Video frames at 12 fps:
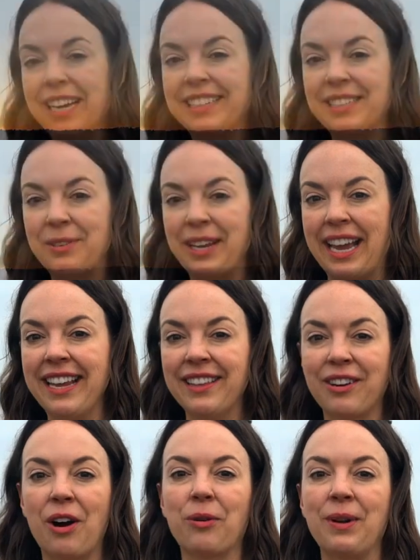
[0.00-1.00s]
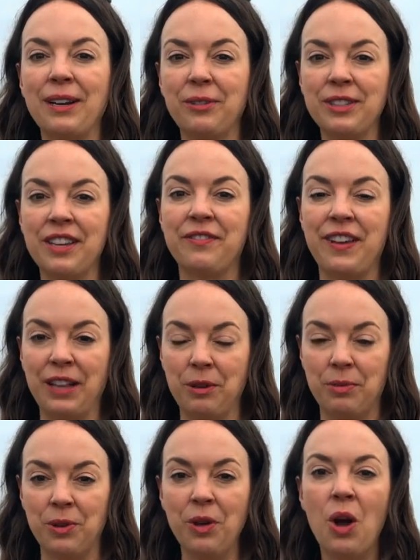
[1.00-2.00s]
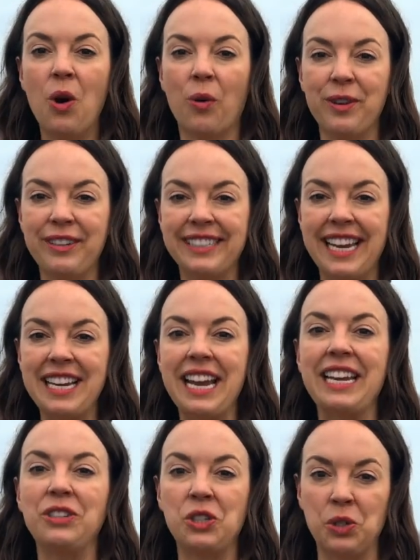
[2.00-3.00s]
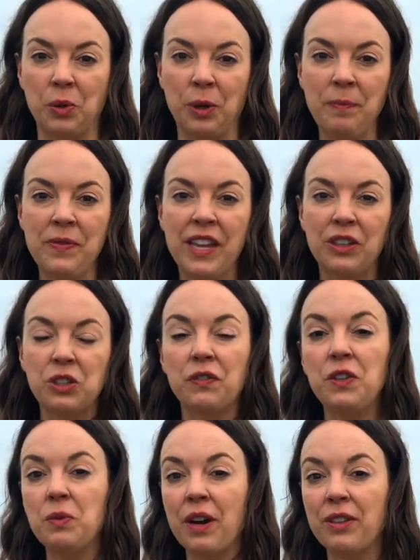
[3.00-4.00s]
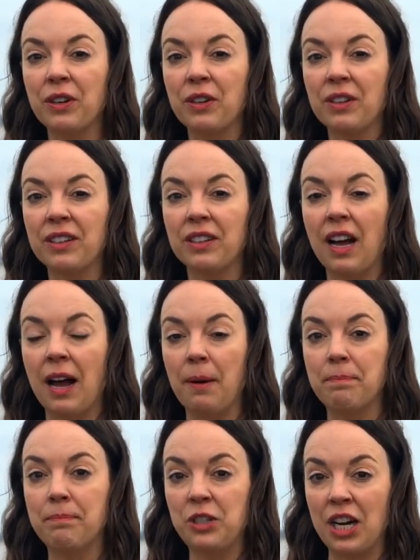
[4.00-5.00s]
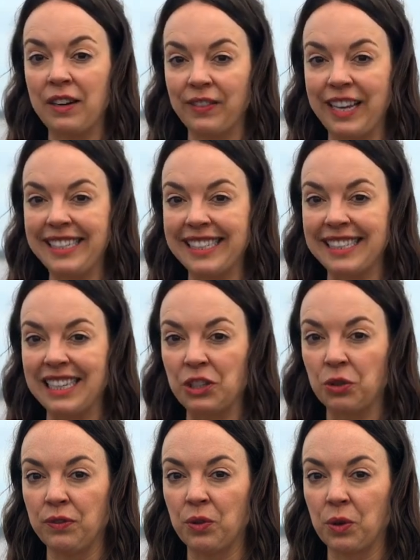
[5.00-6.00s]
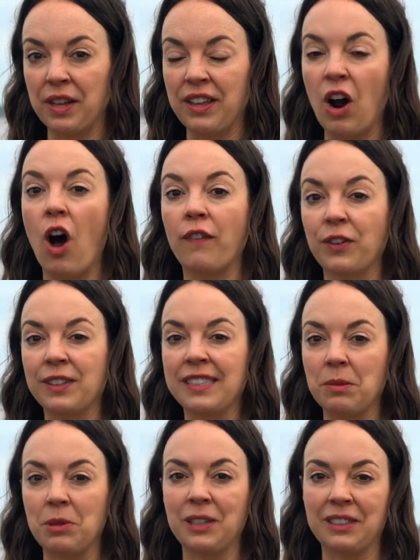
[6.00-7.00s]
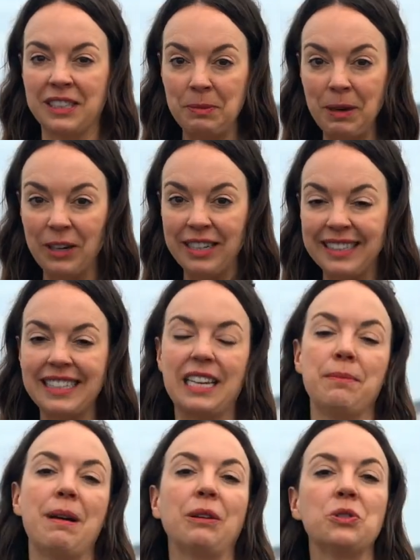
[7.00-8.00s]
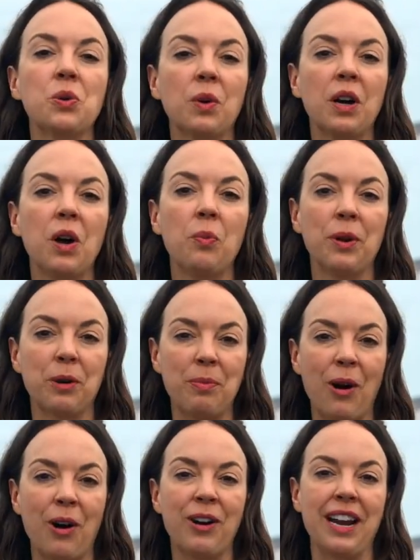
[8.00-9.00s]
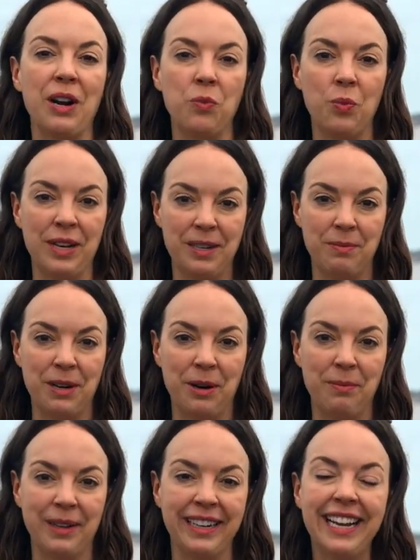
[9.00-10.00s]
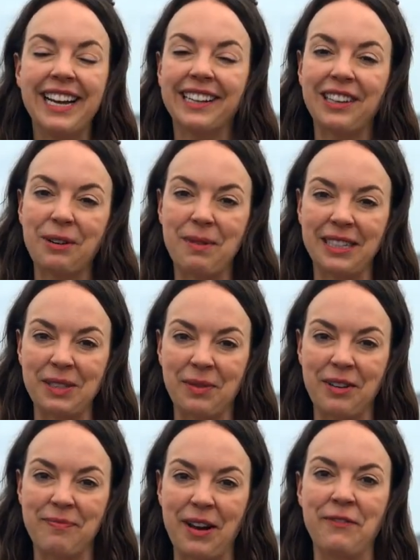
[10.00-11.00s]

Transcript: that is okay. There are rentals available, or you can take a tour. There's a few other chain of lakes in Central Florida that offer a similar experience in Mount Dora, Winter Park, and Windermere, but Clermont's one of my